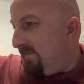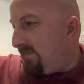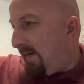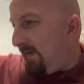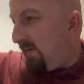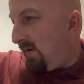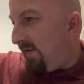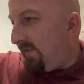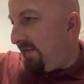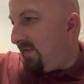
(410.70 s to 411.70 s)
probably gonna work
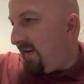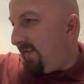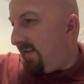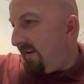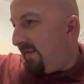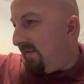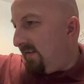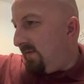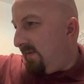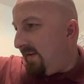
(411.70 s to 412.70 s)
all seven days again
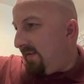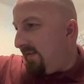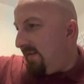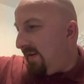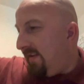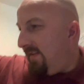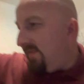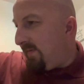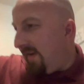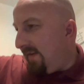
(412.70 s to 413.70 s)
a week again
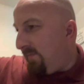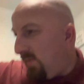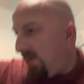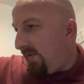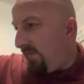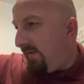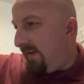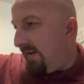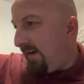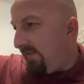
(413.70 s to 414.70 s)
this week. Work
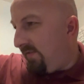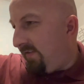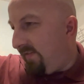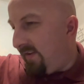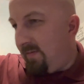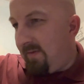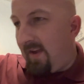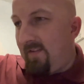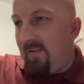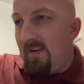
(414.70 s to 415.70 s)
three extra shifts at
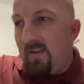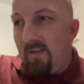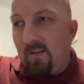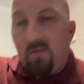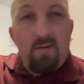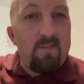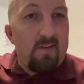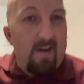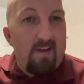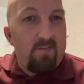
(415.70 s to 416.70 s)
UPS, including
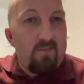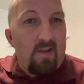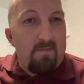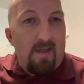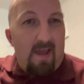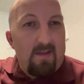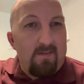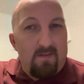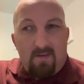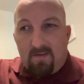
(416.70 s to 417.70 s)
tonight. I just got back.
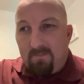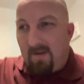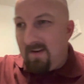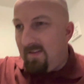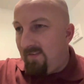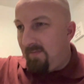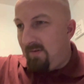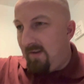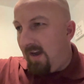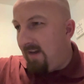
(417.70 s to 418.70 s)
Um, Mondays are
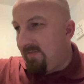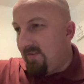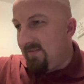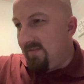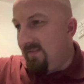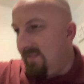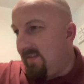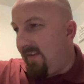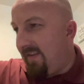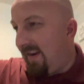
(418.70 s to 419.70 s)
pretty awful
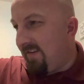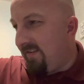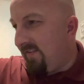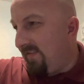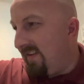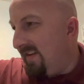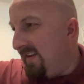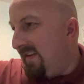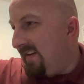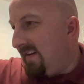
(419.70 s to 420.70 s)
on the night shift.
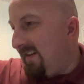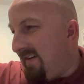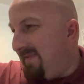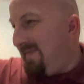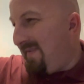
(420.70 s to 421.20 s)
Uh,